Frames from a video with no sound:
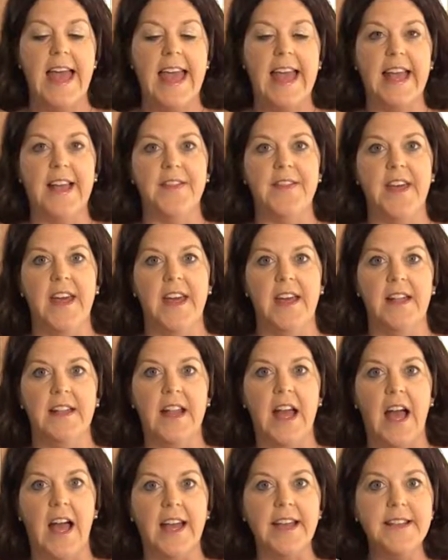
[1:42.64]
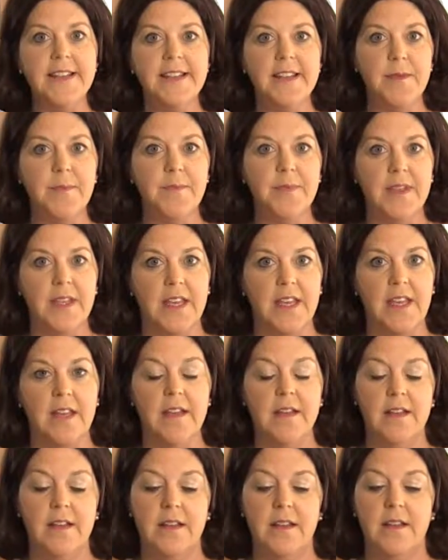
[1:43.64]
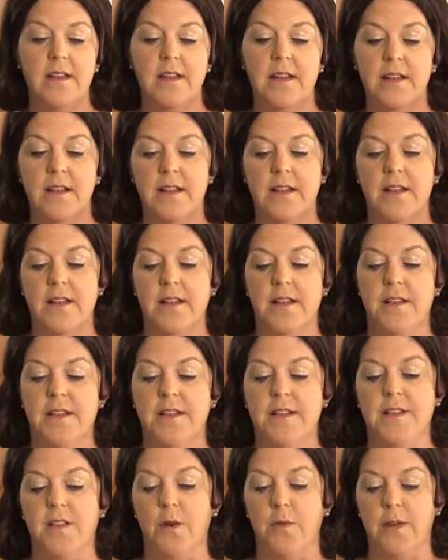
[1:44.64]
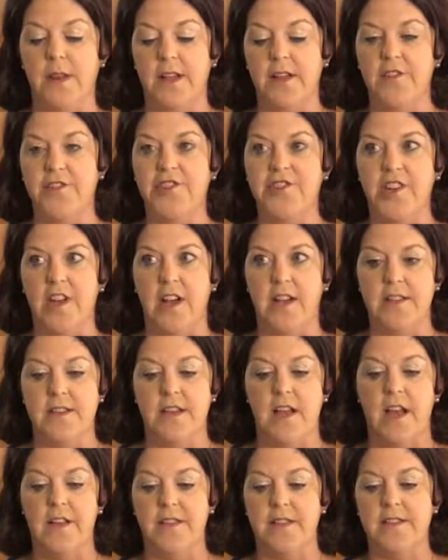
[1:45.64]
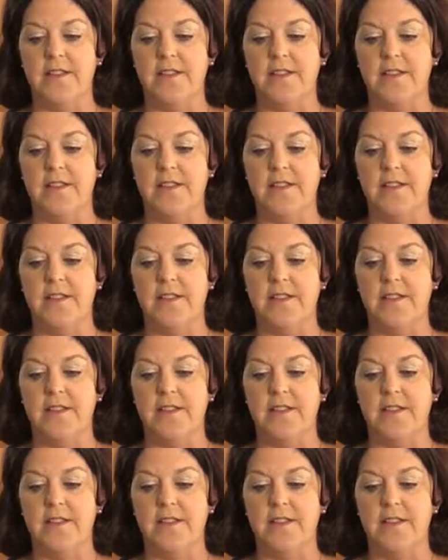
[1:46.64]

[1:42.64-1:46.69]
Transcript: and then I simply sewed it shut on the